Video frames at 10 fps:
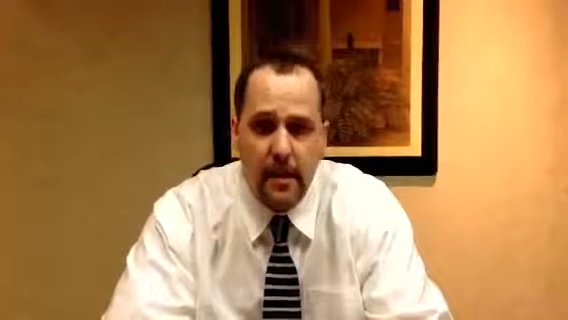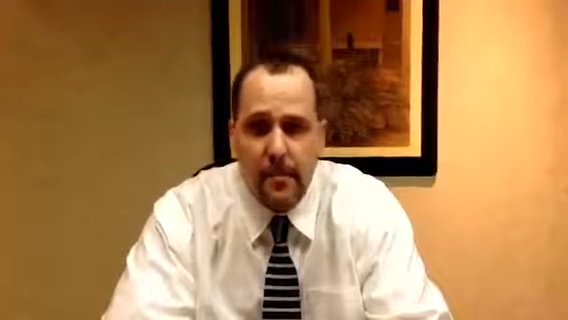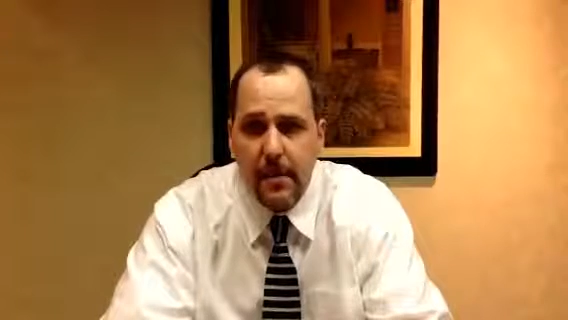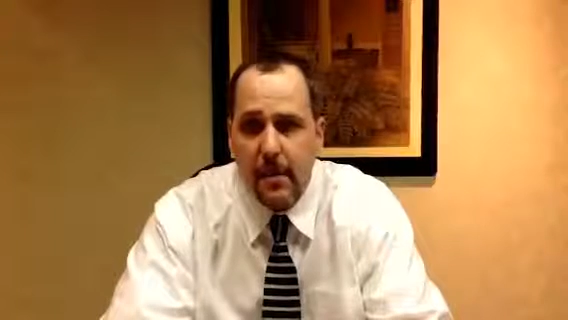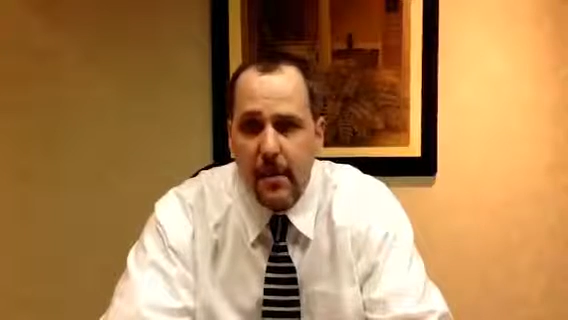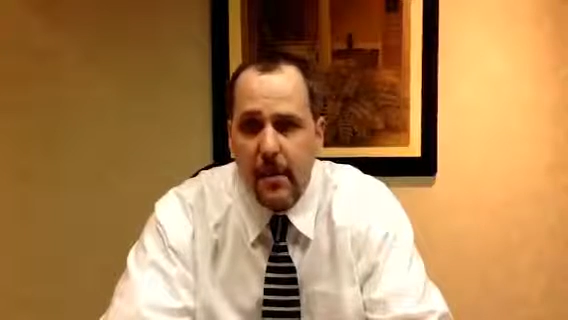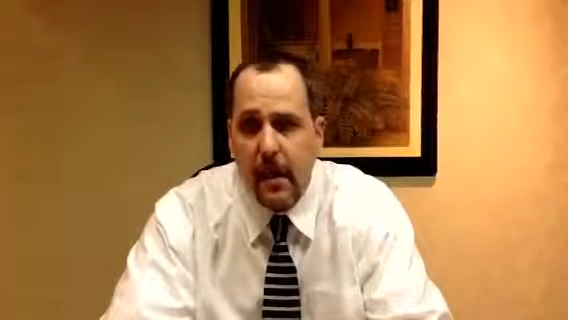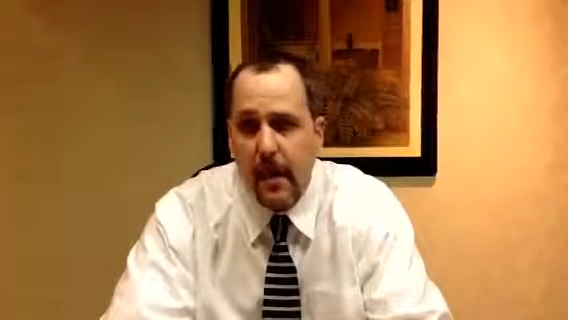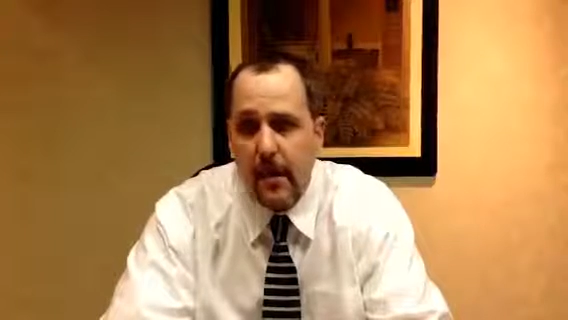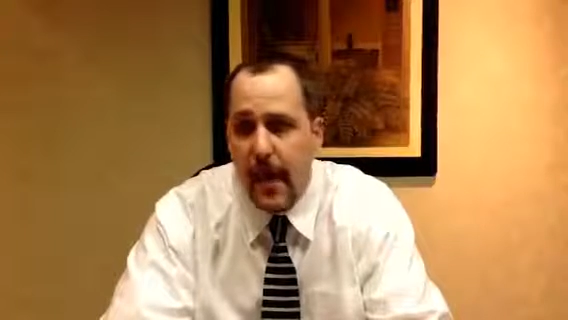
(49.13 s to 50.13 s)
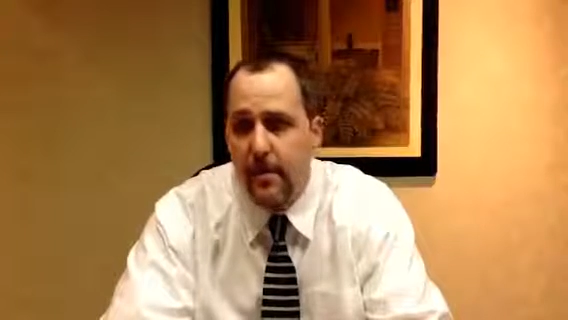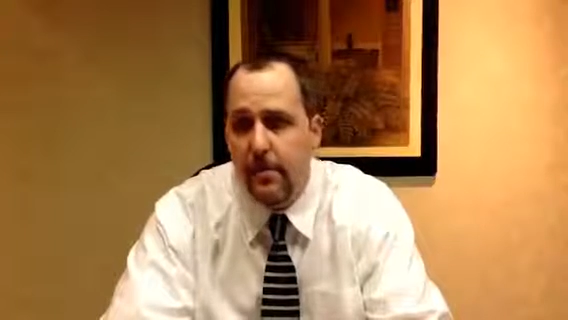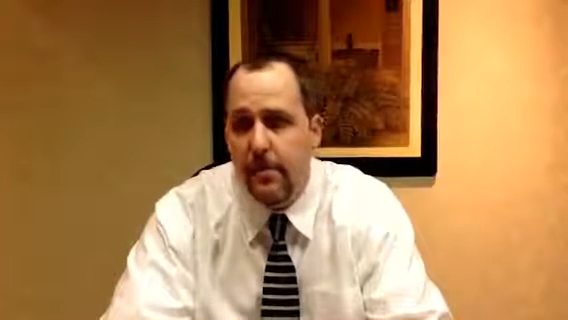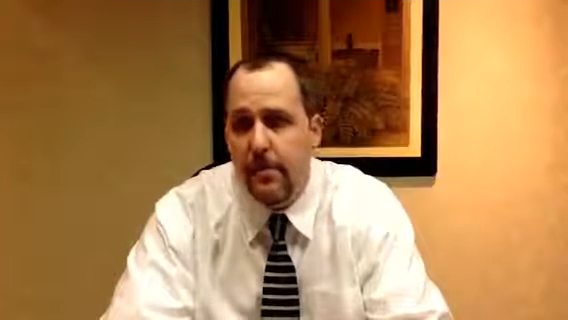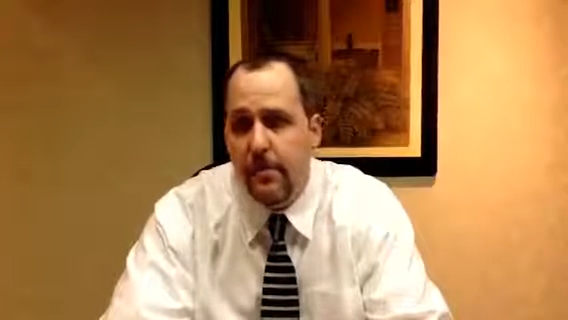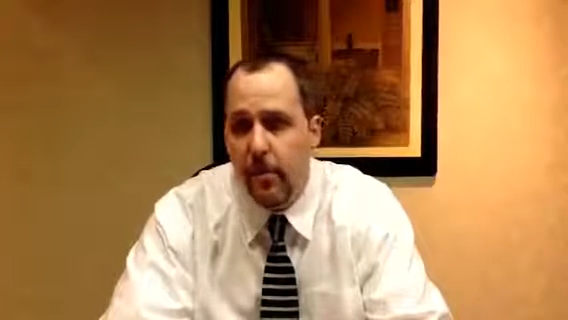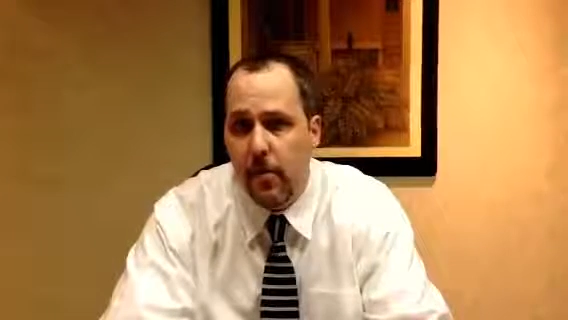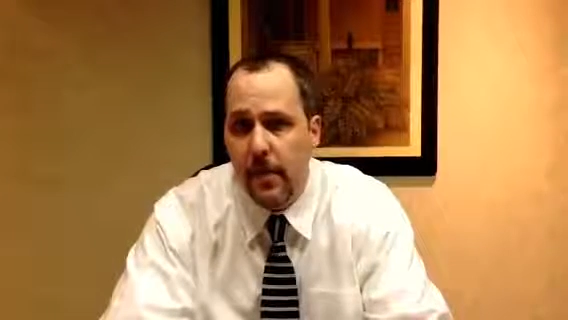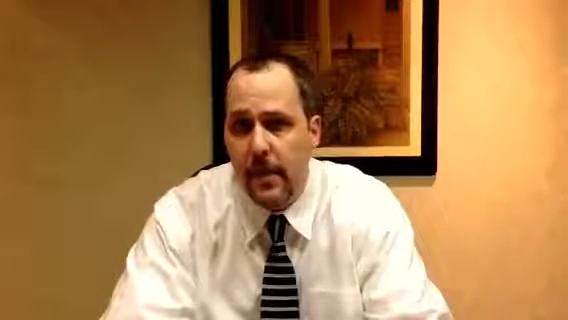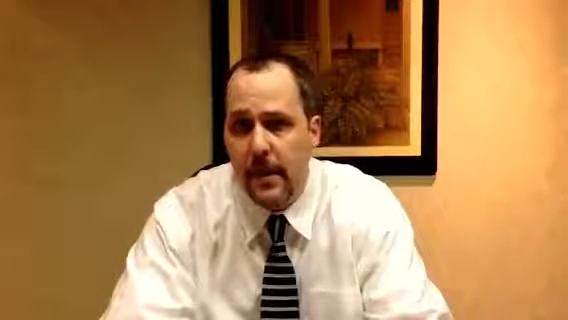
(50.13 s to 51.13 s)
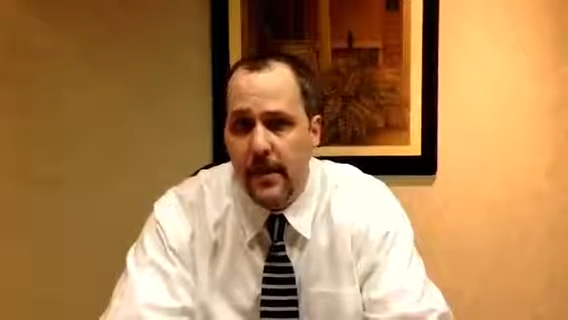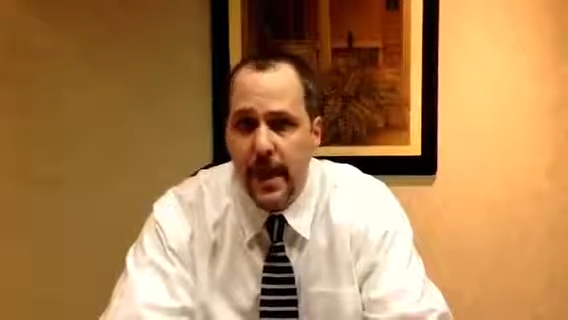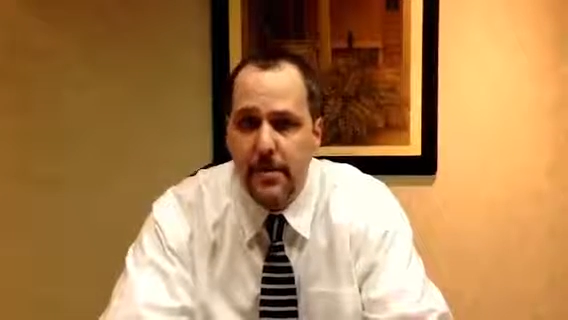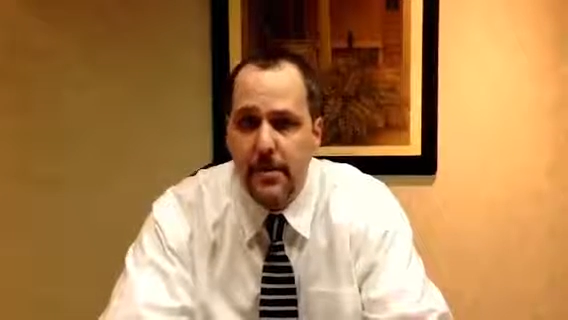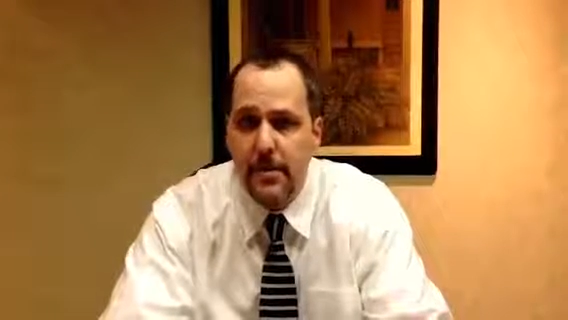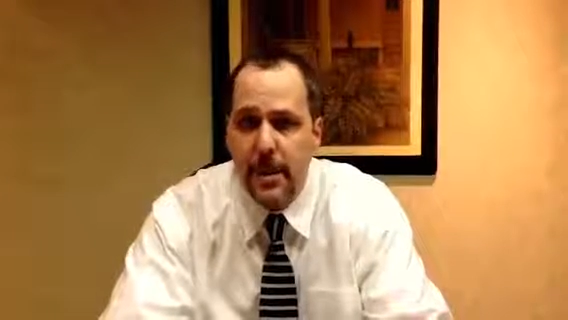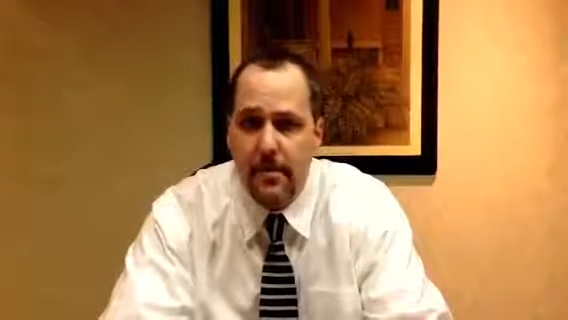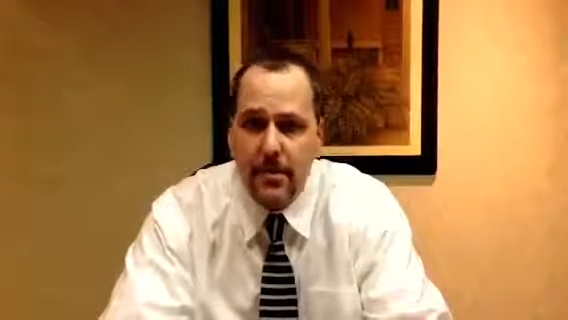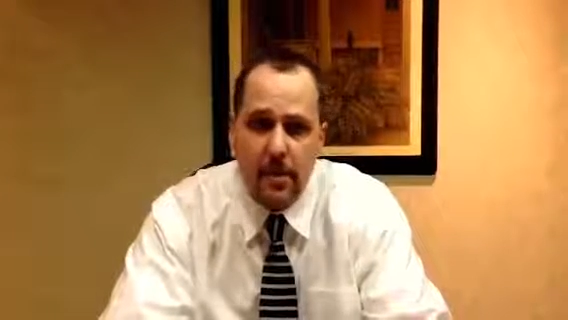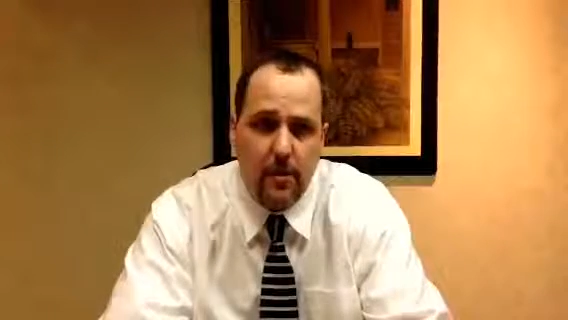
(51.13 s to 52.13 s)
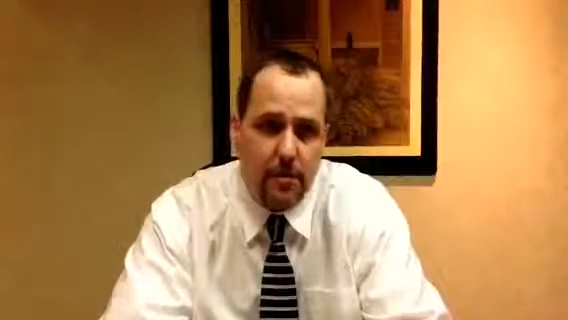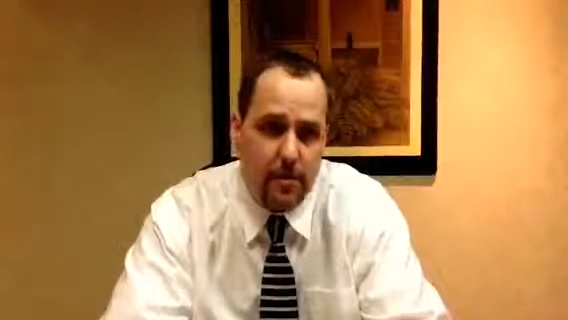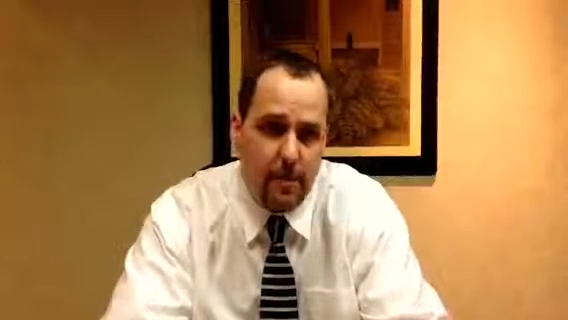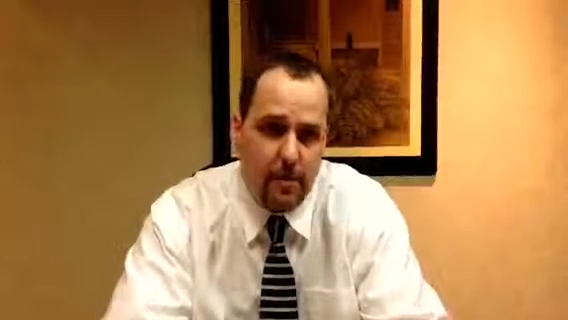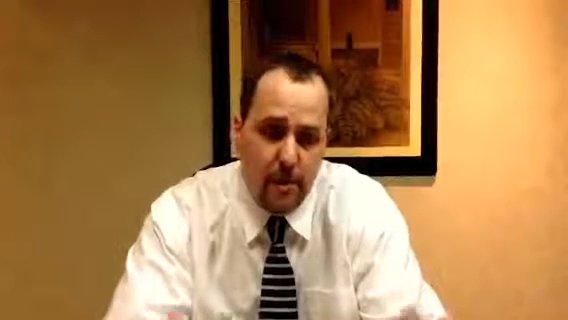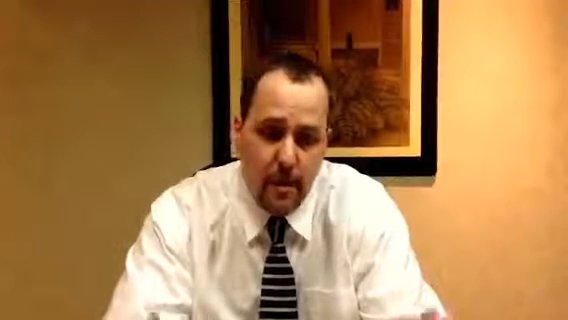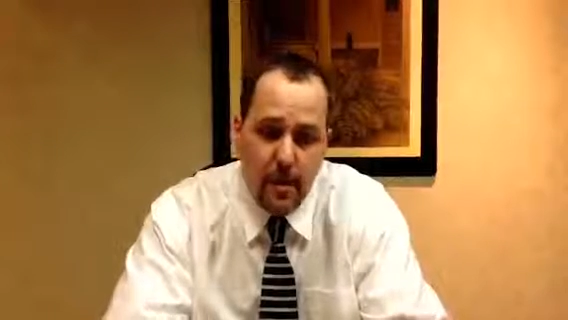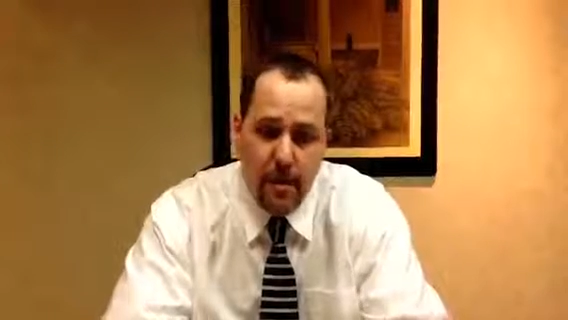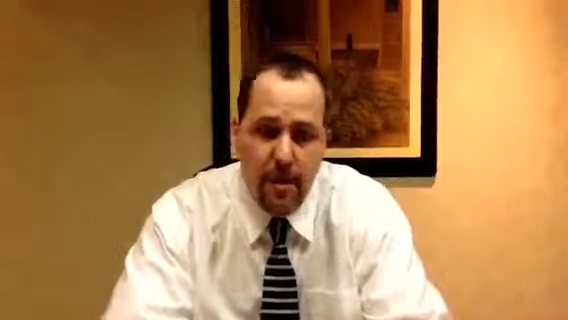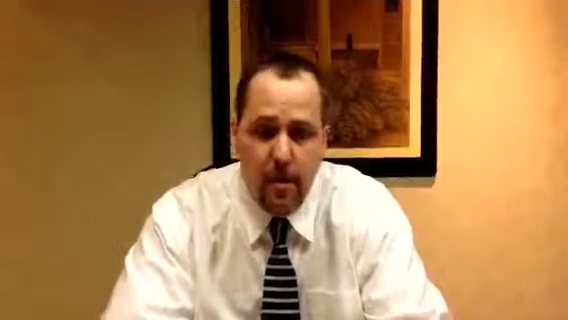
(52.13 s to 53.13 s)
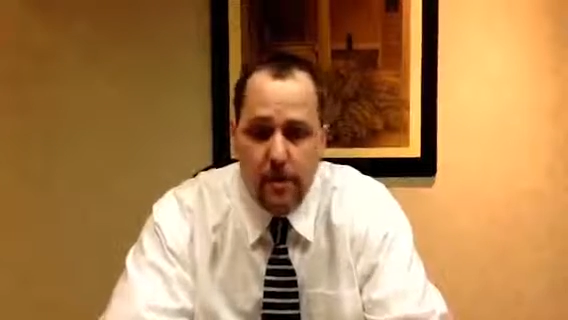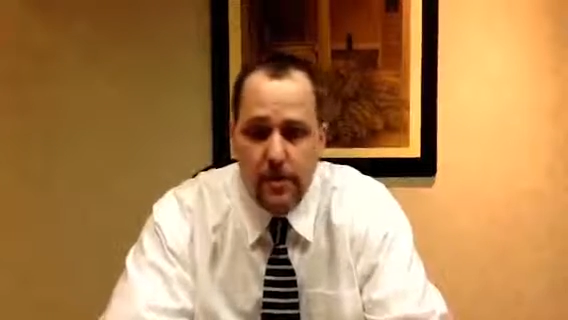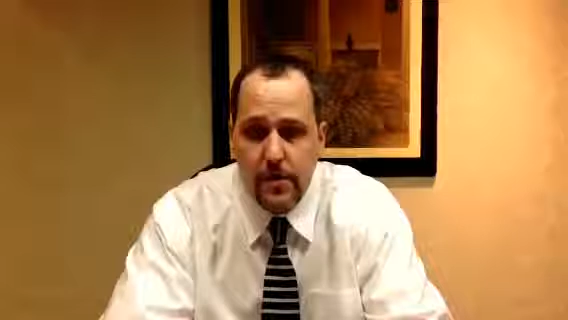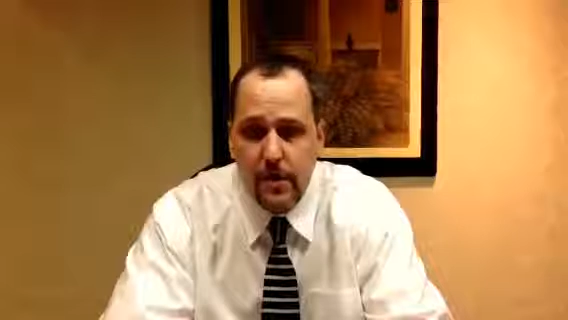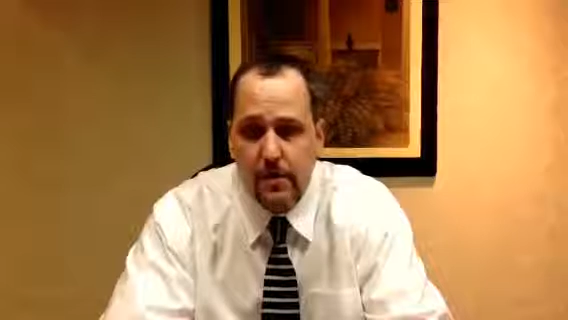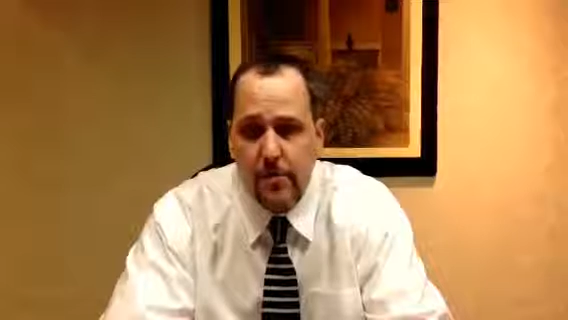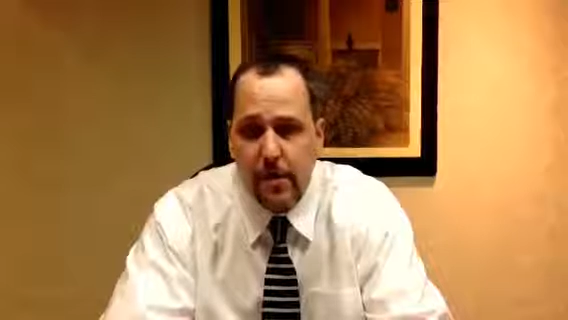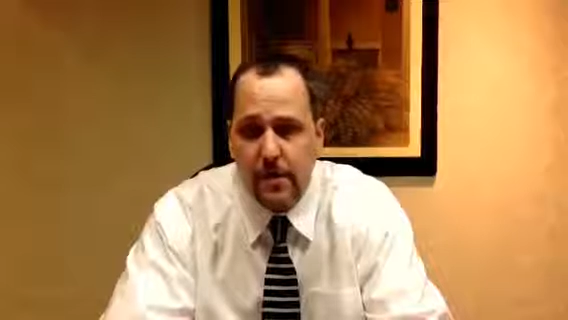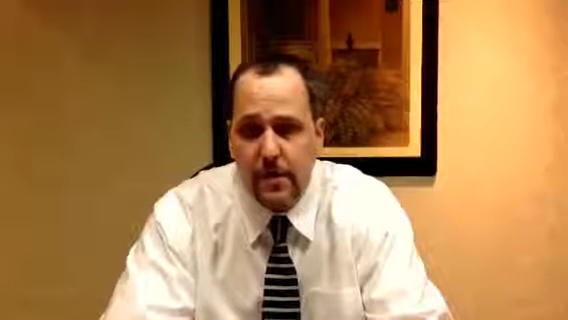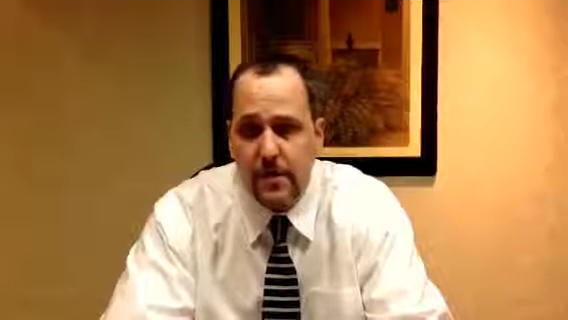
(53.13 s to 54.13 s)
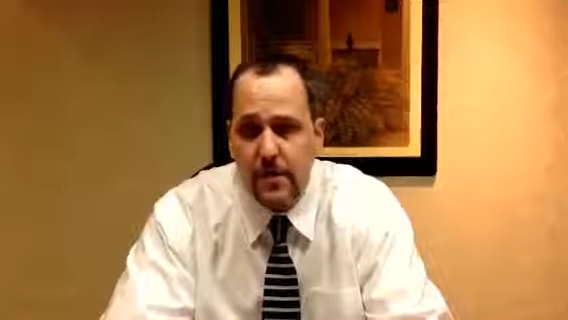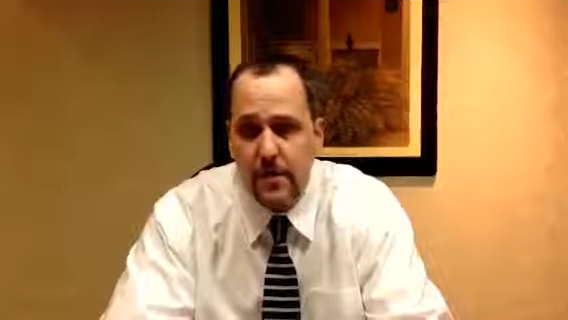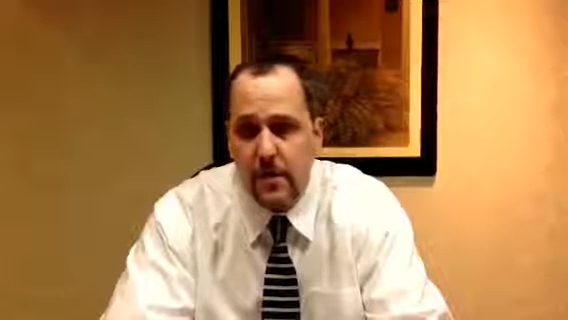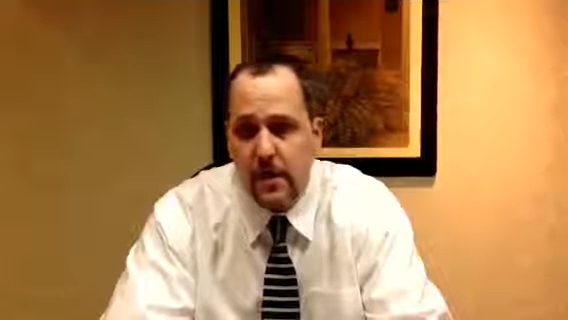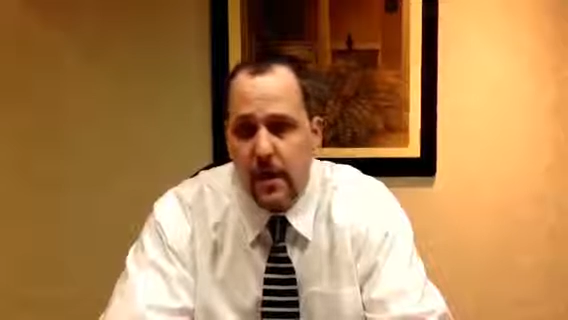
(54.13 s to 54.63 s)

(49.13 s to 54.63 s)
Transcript: can be uh, liable for the damages that result from the overserved person's